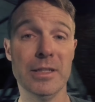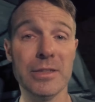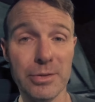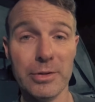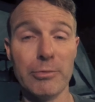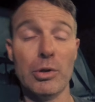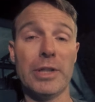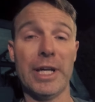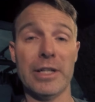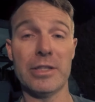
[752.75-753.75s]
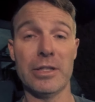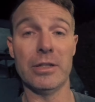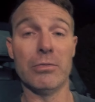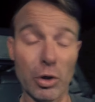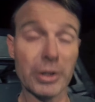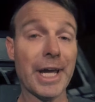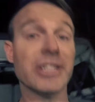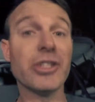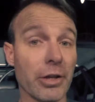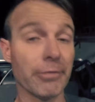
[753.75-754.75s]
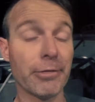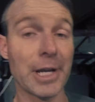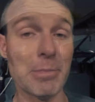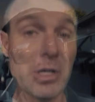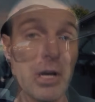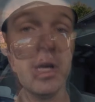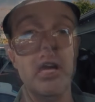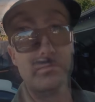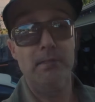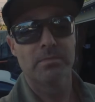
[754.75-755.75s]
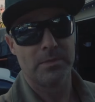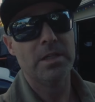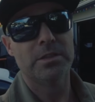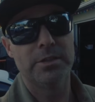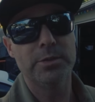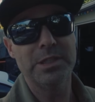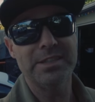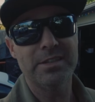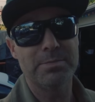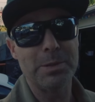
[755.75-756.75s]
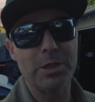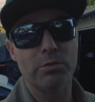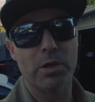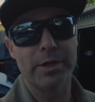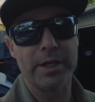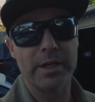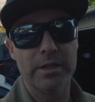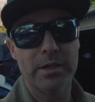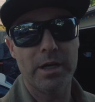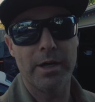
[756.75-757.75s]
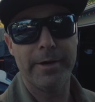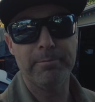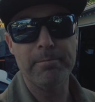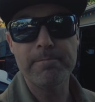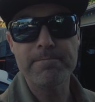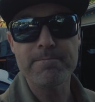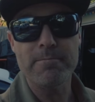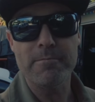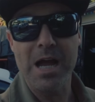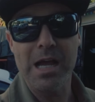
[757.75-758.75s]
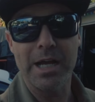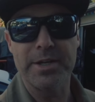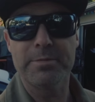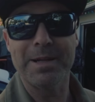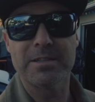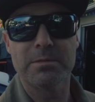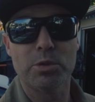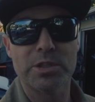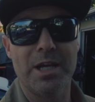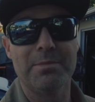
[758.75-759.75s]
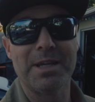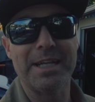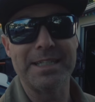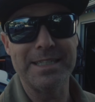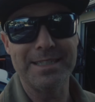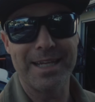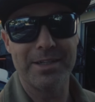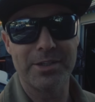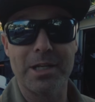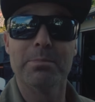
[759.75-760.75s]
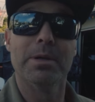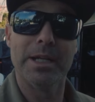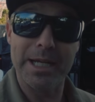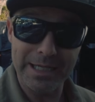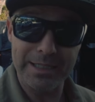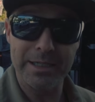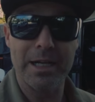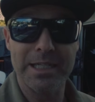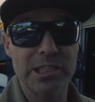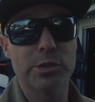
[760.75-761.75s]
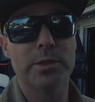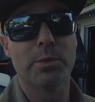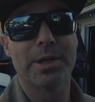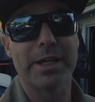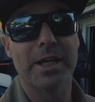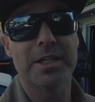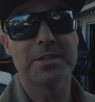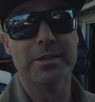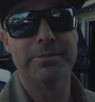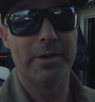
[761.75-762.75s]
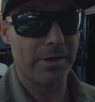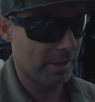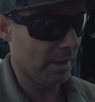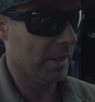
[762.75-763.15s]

to the roll cage. Roll cage to the frame. To-do list has been growing. I need to spend some more time getting detailed on it, but here I'll hit you with what I got so far.